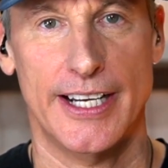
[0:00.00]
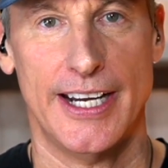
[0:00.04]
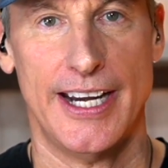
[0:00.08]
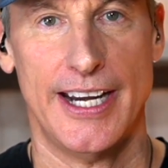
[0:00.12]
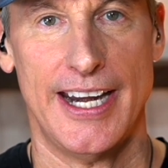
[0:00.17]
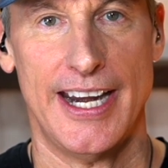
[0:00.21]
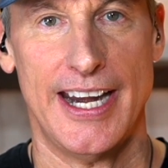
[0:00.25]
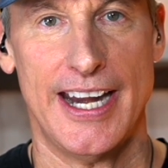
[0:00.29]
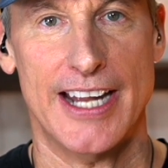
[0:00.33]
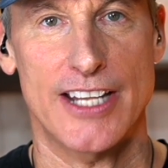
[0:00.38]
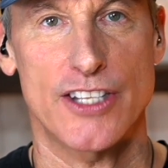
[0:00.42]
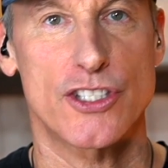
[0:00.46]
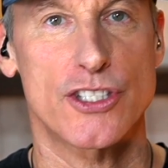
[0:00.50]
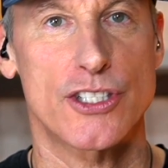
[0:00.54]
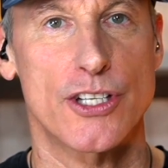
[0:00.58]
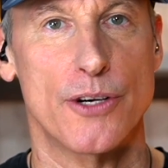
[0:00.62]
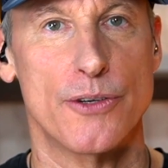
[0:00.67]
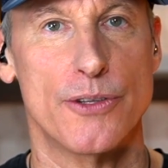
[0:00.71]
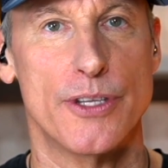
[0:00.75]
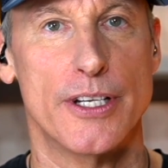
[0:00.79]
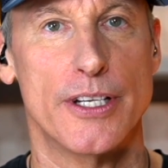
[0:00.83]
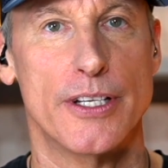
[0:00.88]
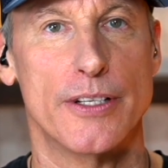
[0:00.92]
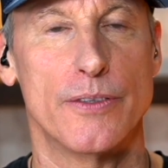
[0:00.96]
And so
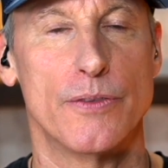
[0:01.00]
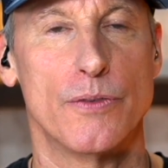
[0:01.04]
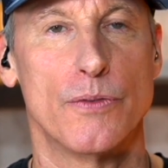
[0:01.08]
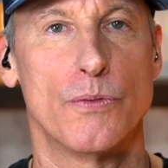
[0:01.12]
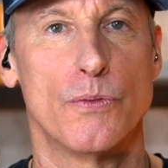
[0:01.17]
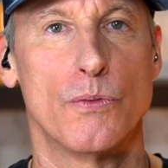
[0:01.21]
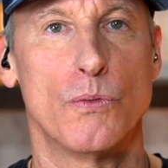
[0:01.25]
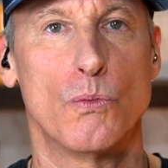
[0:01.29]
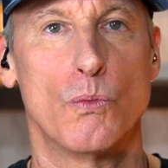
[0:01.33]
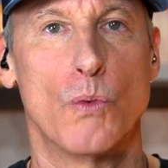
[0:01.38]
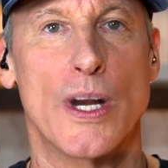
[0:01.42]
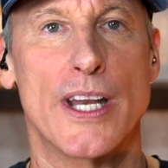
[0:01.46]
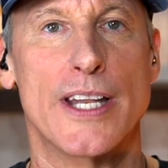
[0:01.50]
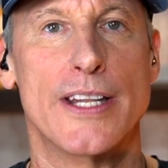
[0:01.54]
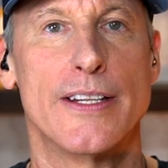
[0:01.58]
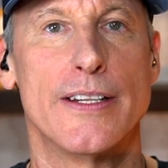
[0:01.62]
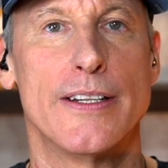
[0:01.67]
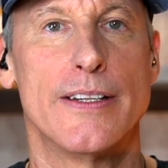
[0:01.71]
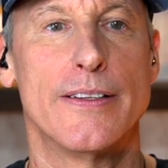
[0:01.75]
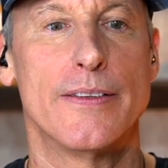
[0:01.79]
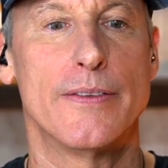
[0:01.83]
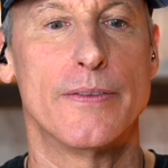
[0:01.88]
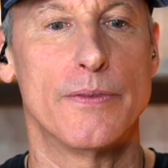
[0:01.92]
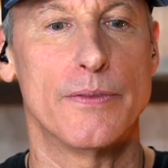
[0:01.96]
that
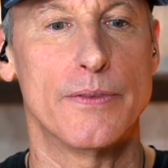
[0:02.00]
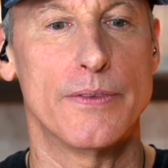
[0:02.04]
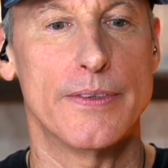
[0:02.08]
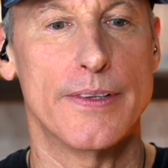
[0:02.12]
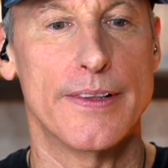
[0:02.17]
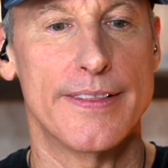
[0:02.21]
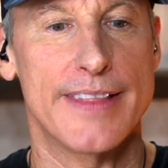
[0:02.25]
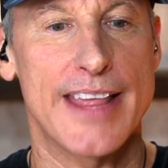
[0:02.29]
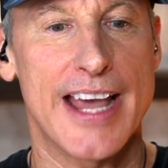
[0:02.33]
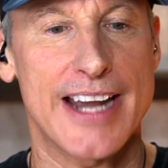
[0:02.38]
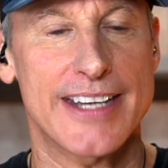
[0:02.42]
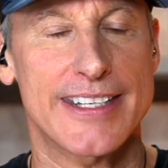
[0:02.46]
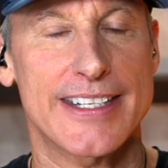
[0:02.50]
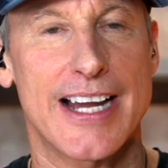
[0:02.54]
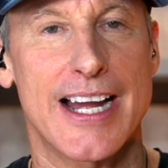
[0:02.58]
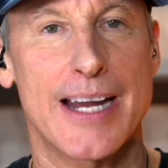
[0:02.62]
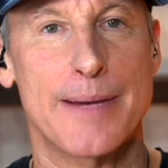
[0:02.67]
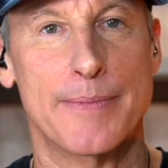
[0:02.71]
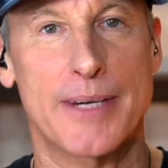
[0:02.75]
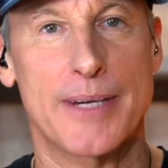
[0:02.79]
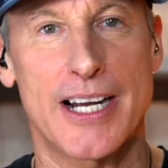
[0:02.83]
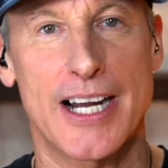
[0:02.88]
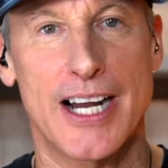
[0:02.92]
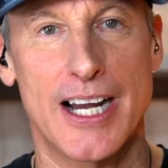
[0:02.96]
when that
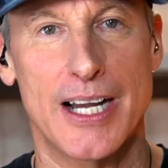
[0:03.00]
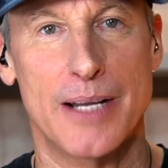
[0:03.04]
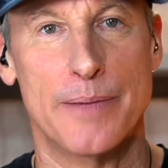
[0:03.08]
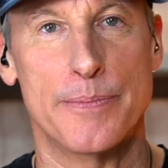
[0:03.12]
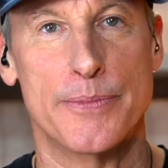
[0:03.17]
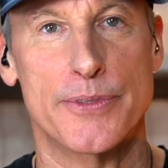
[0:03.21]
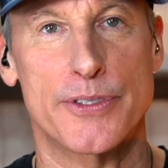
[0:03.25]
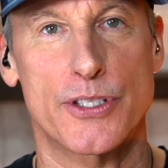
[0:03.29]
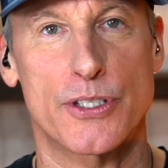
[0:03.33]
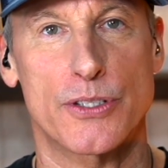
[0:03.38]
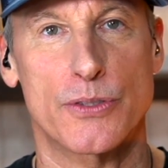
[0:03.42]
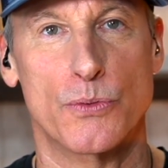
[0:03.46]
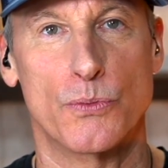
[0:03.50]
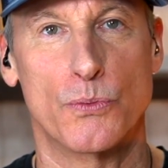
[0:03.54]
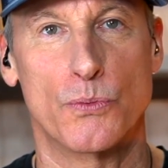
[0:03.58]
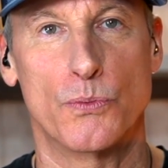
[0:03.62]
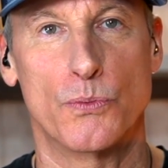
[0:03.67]
time comes,